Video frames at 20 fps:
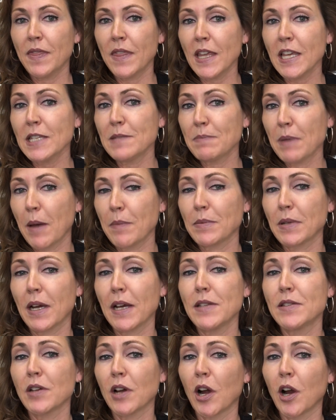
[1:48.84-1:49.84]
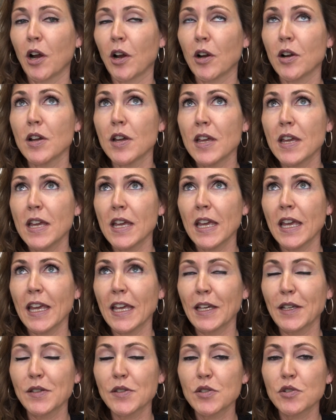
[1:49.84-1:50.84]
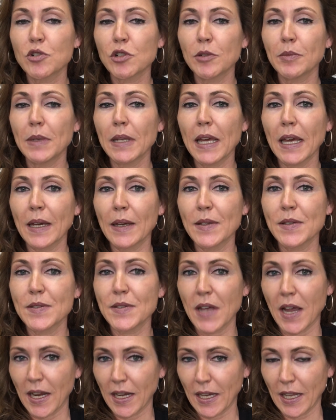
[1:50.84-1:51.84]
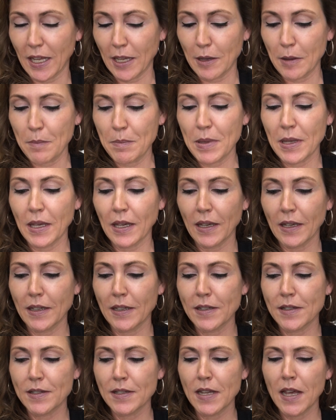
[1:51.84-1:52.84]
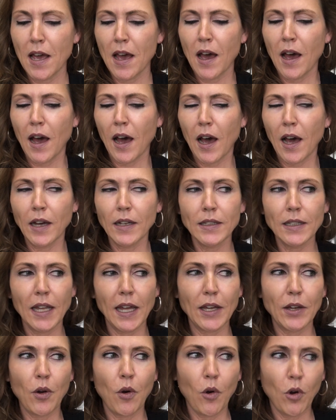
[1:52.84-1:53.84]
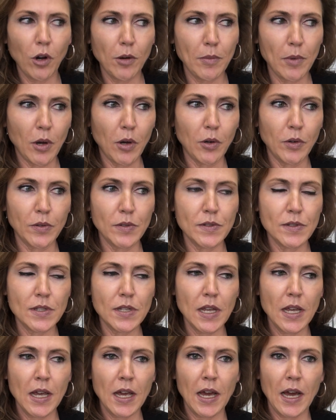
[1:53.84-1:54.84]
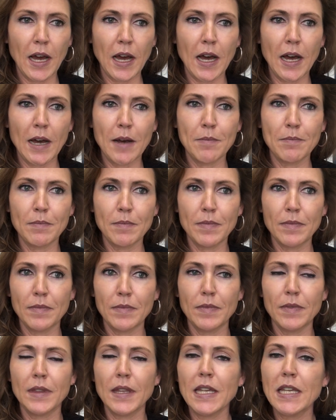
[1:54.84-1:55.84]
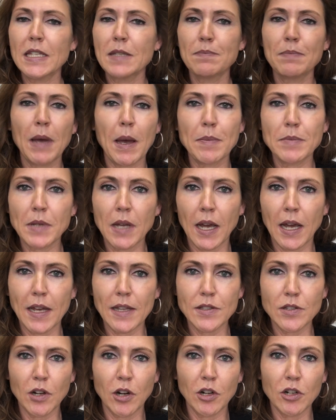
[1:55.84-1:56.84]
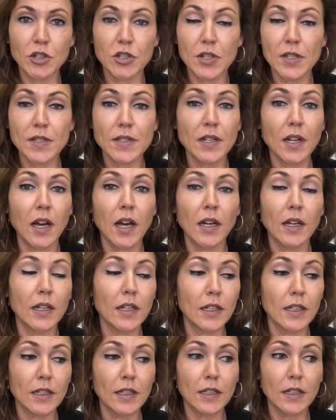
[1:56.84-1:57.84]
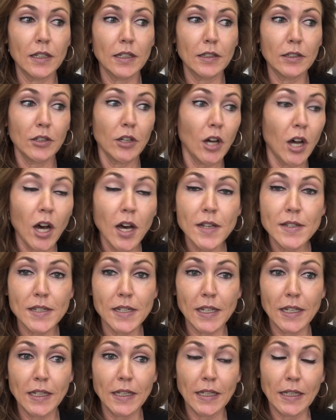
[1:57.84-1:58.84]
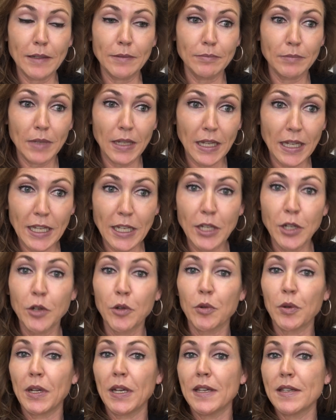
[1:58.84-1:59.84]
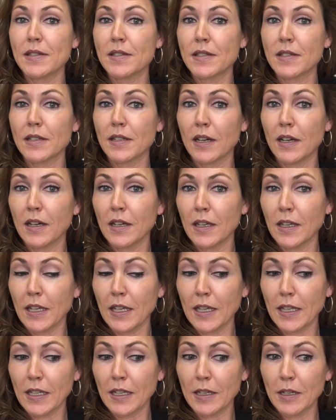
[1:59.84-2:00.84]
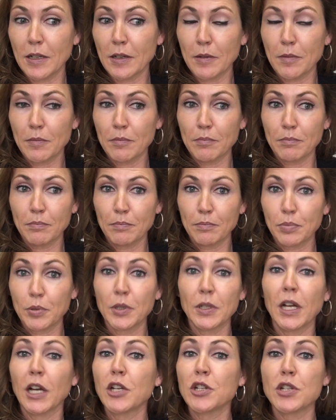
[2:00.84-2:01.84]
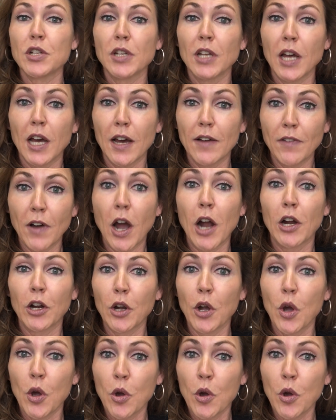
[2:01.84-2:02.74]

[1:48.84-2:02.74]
These peptides are extremely exciting because, unlike hormones, these peptides are just causing an increase in production of our